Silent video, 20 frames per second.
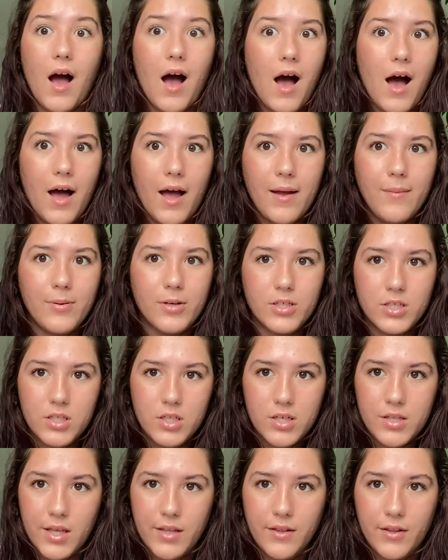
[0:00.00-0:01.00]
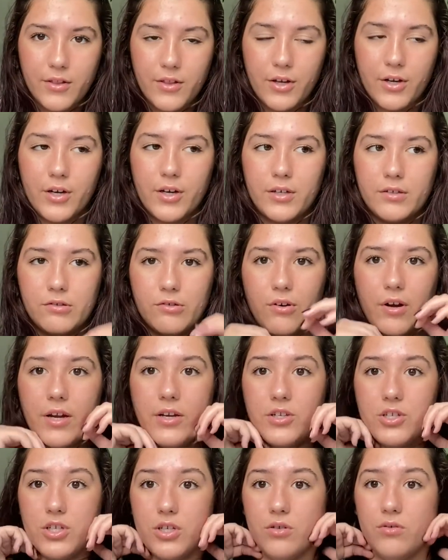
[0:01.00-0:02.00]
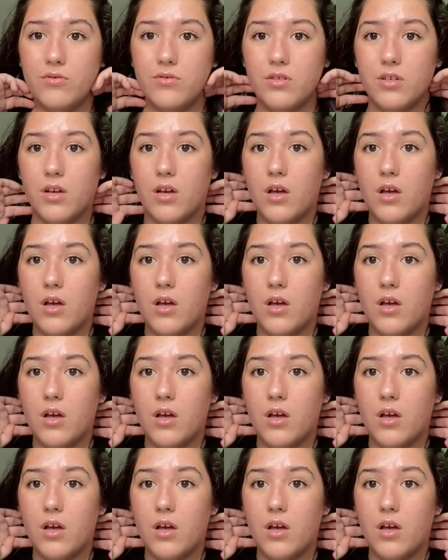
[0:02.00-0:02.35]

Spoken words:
I personally think that they're great shoes.